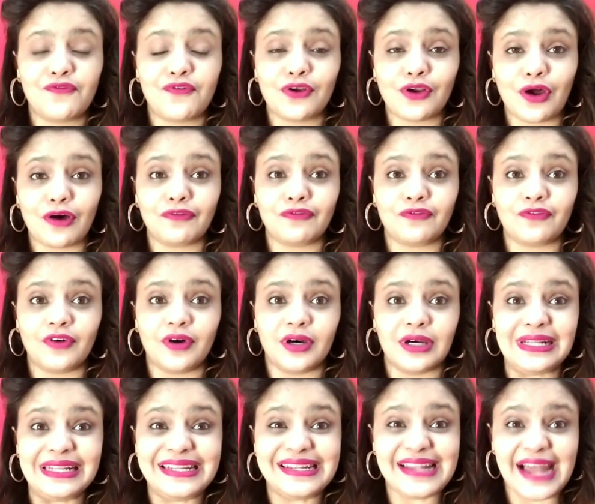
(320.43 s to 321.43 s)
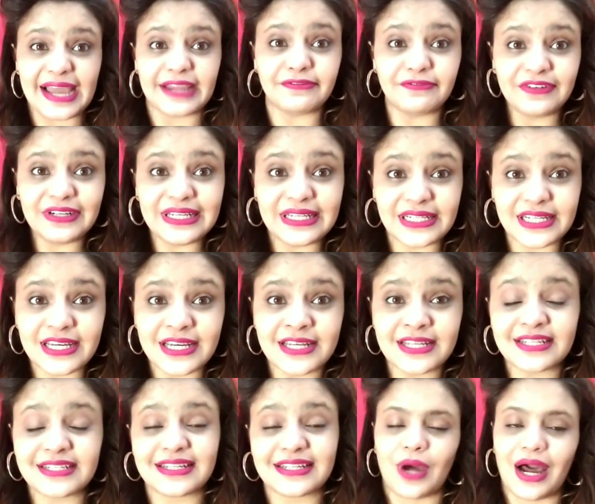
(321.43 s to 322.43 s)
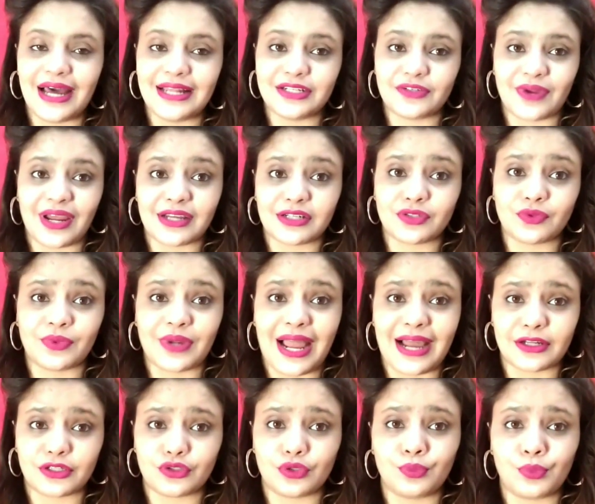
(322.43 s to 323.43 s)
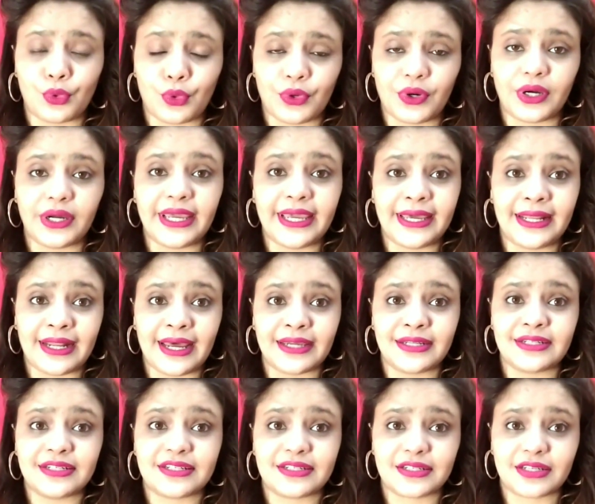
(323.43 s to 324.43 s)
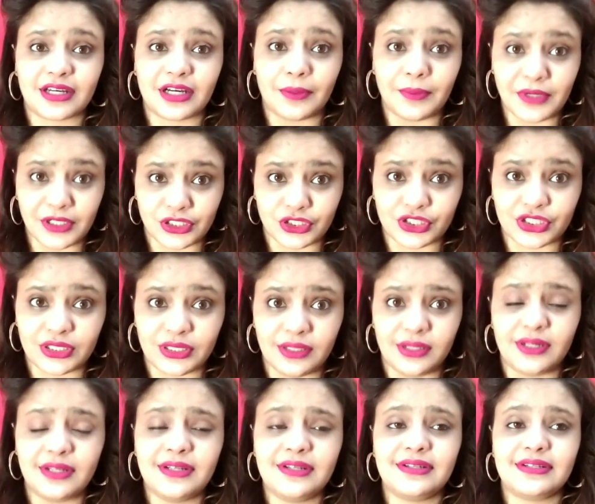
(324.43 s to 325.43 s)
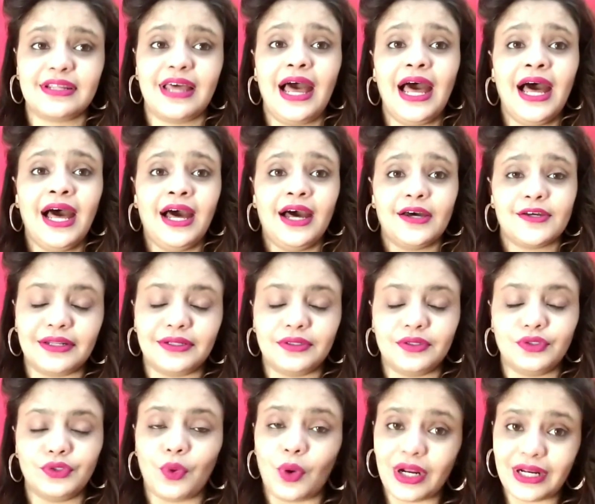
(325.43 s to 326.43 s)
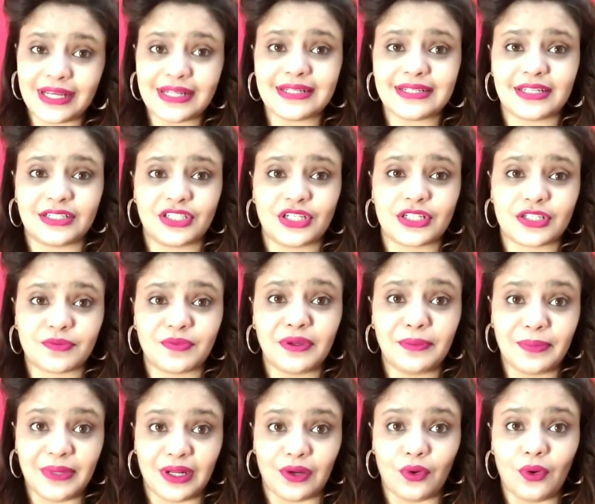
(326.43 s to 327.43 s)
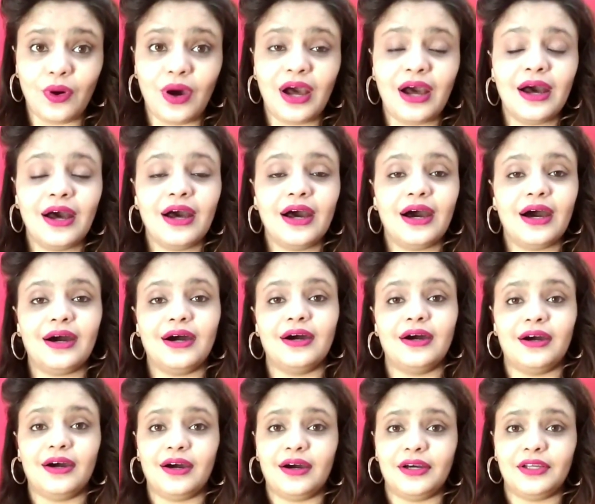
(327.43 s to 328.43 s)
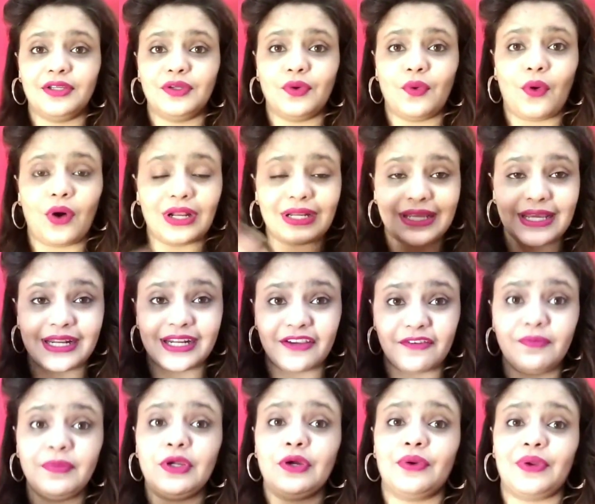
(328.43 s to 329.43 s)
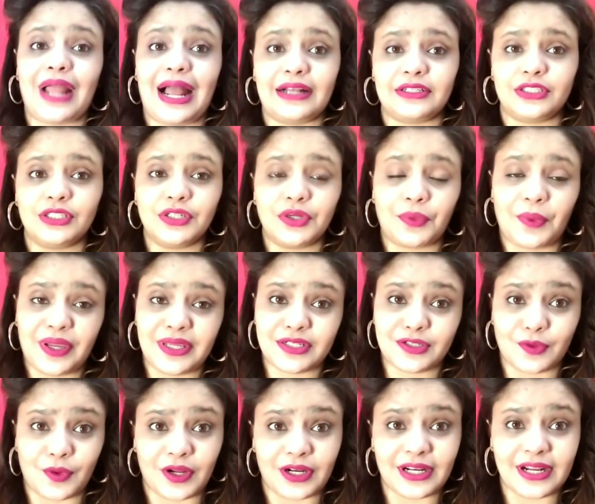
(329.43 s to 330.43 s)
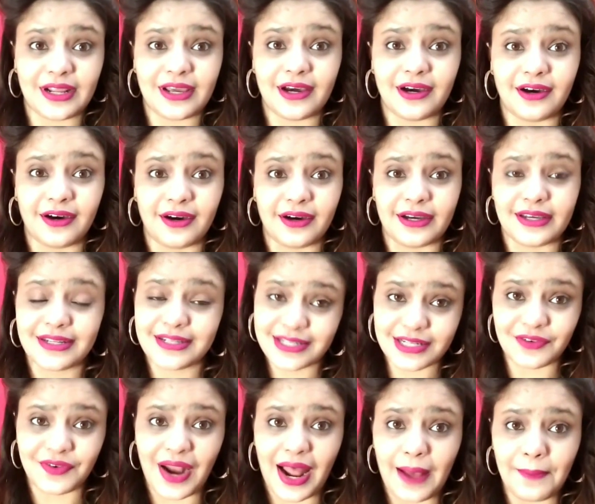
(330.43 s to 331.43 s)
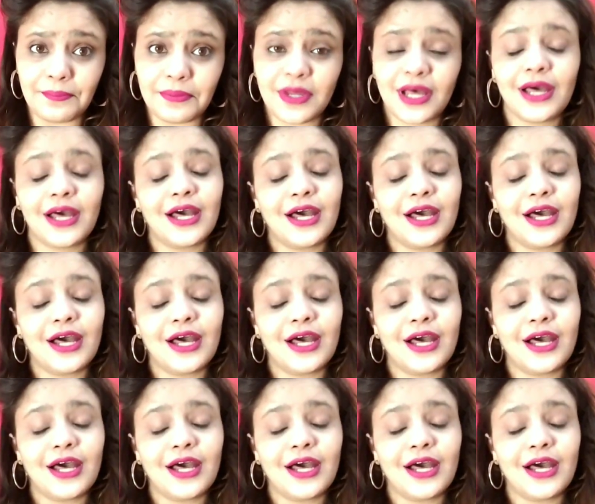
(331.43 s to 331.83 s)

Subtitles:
full of liveliness. I'll try to grab some more airlines commercials. You all can suggest me below. You all can give me a reaction request on Instagram.